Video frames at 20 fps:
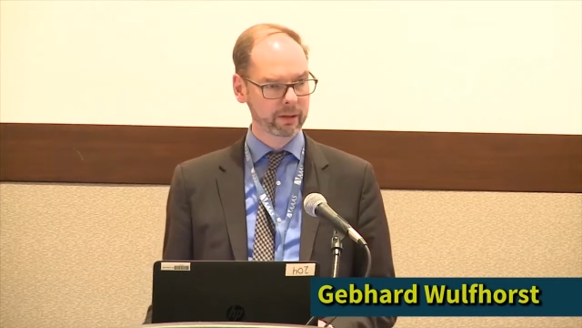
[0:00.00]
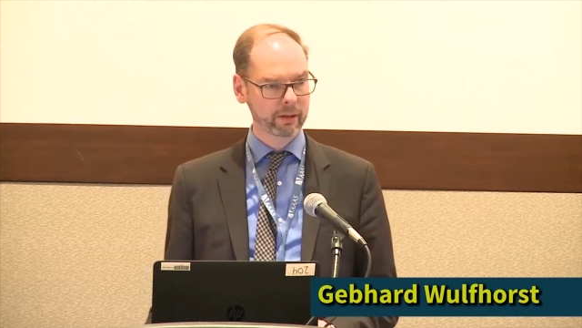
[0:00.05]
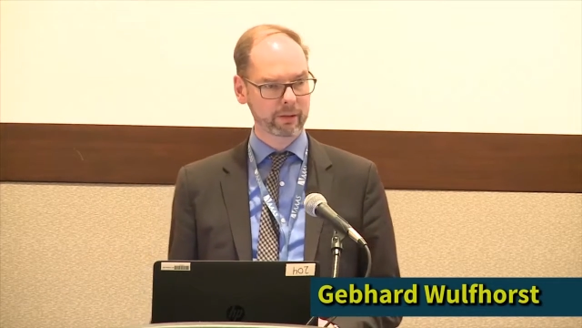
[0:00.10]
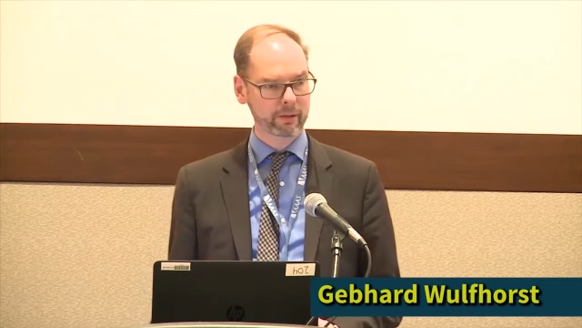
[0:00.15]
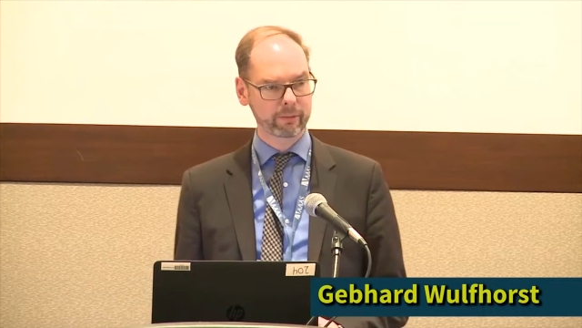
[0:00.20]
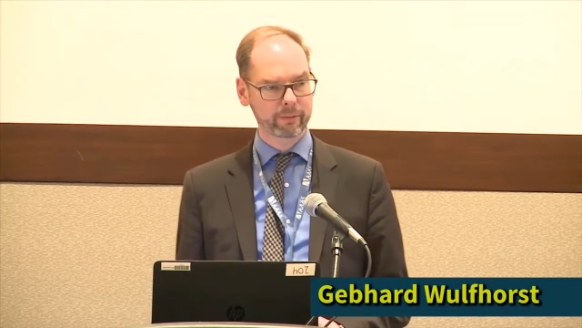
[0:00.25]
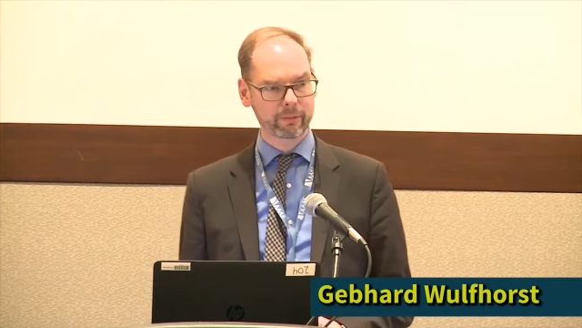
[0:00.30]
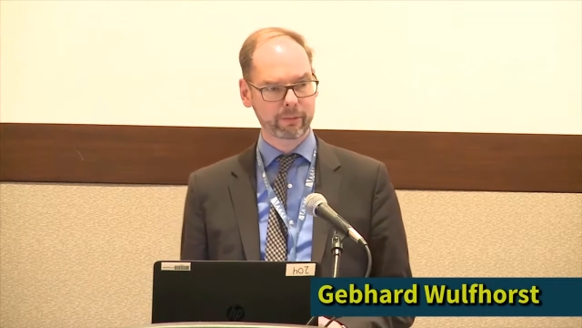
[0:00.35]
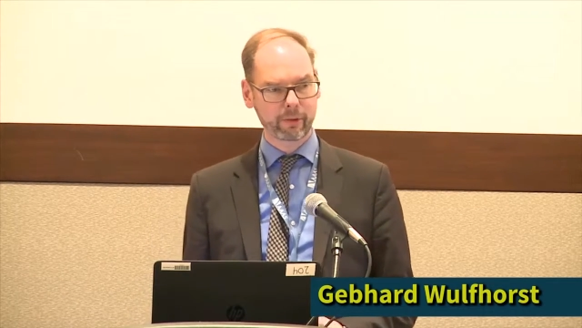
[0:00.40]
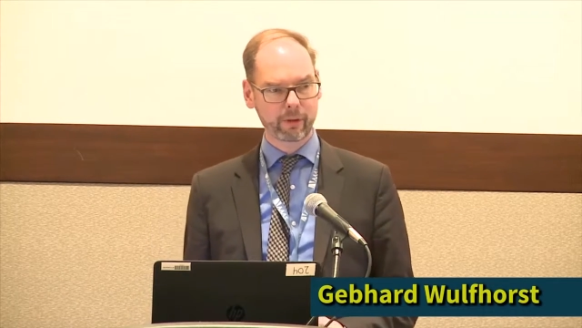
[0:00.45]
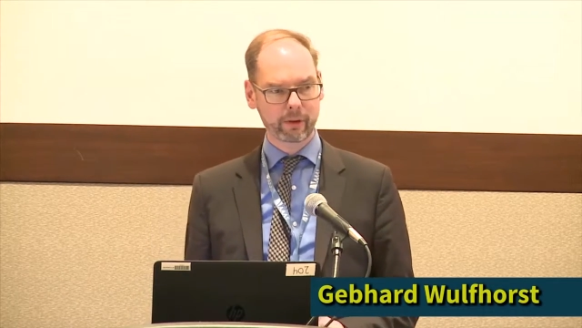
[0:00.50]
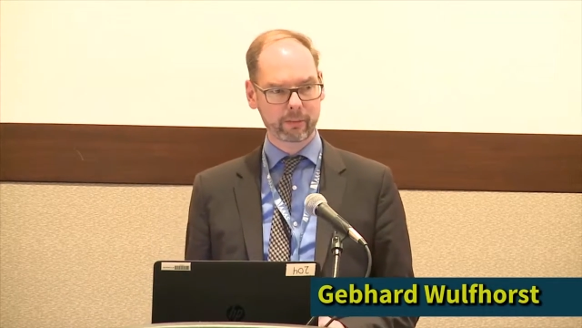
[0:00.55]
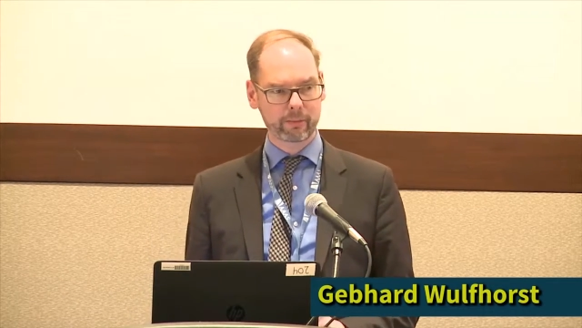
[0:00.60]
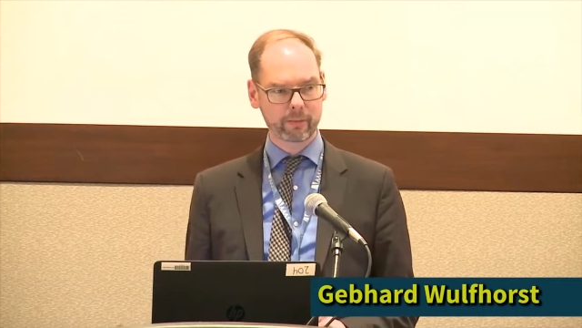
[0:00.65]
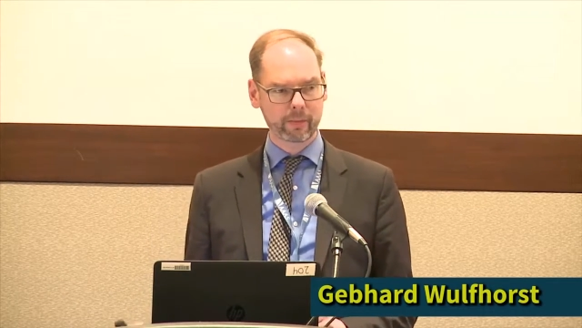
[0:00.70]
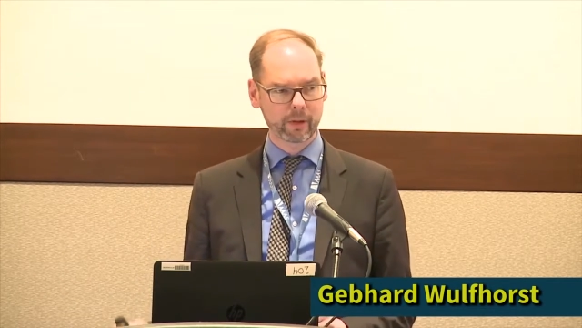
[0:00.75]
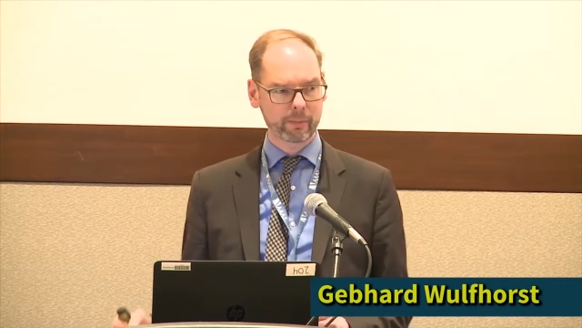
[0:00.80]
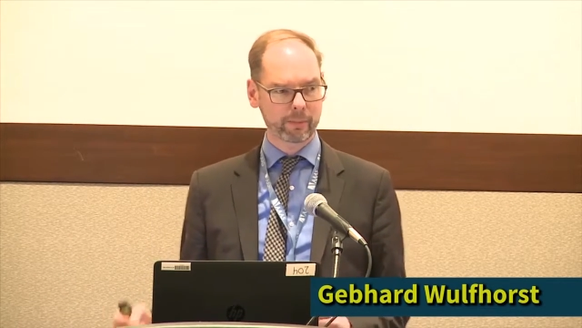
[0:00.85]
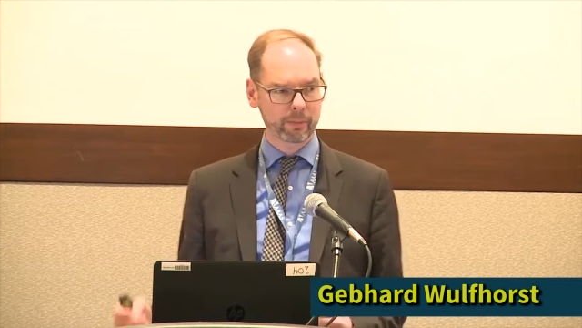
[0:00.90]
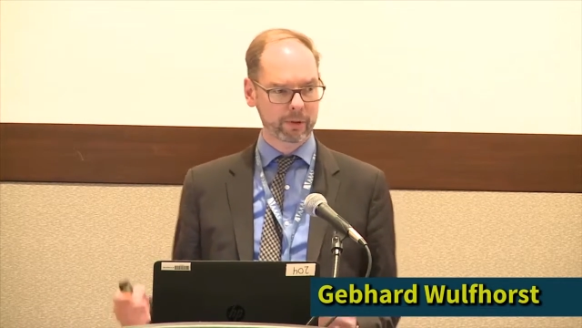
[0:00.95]
from a
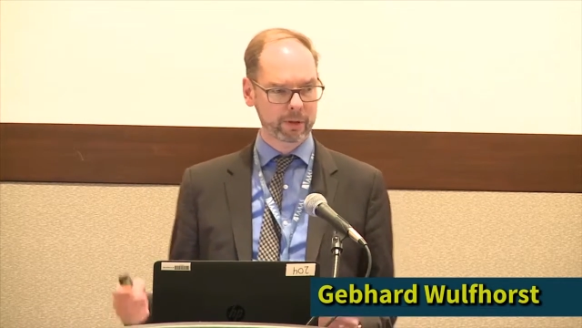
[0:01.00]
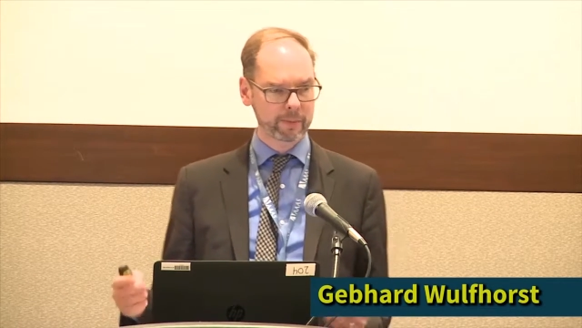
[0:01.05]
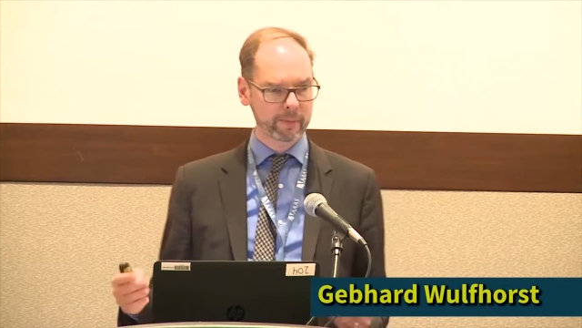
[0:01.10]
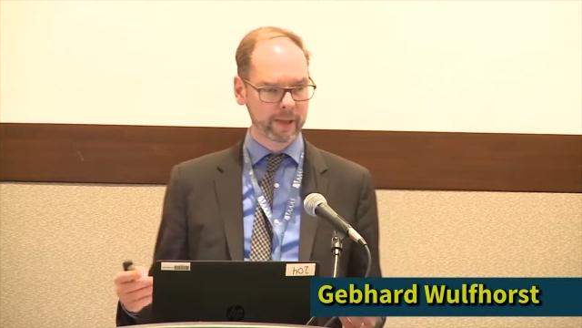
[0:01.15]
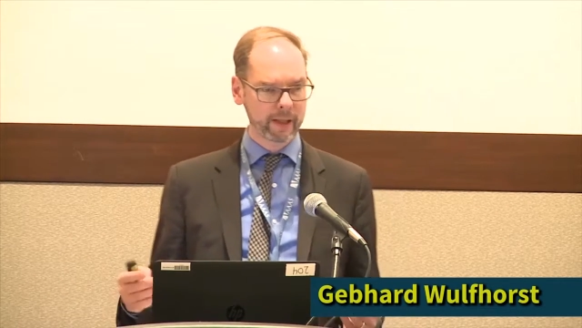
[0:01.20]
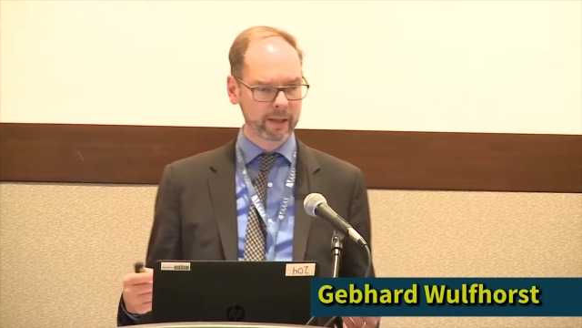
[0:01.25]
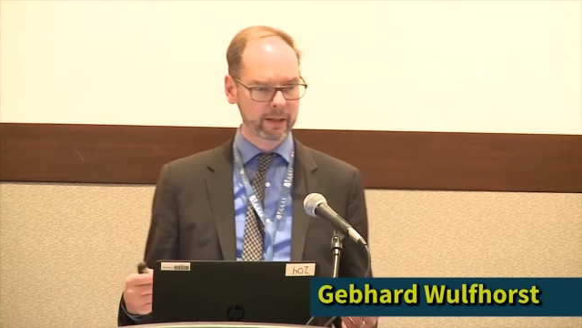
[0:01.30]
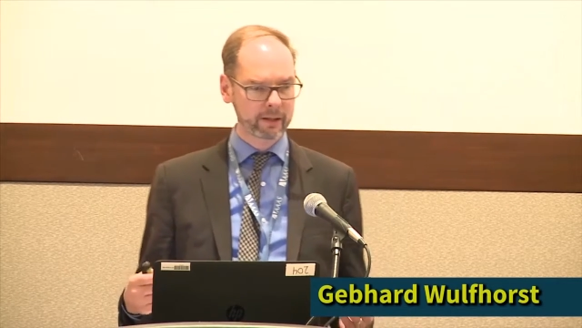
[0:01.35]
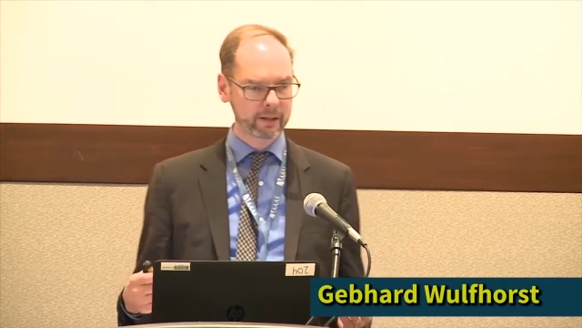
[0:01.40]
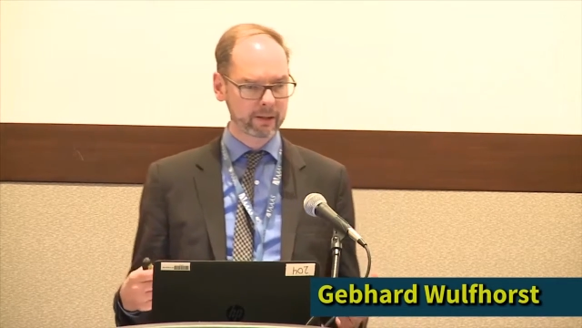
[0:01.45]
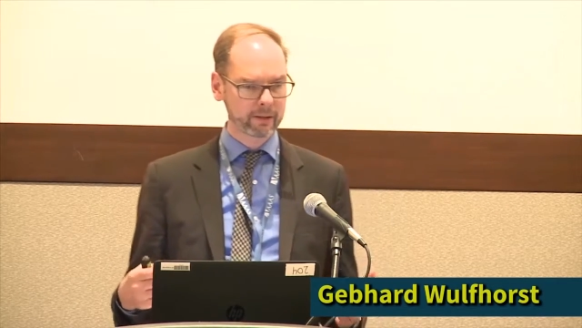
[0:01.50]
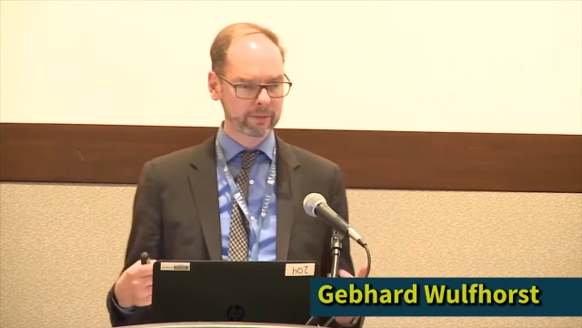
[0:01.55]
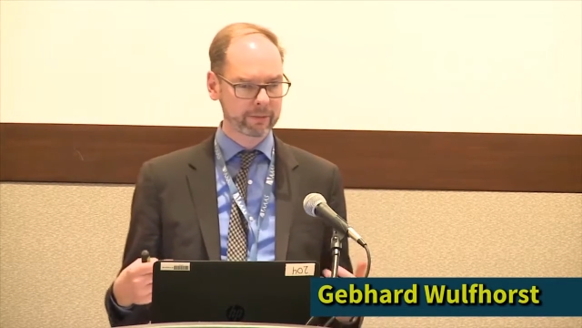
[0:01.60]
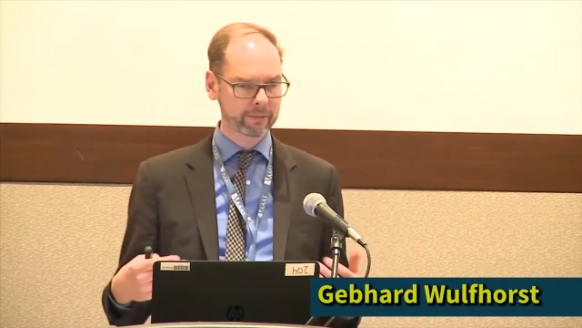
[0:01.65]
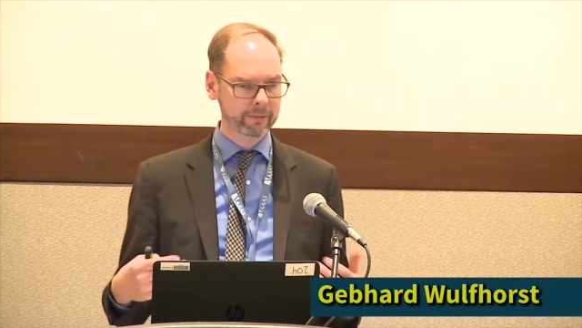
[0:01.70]
perspective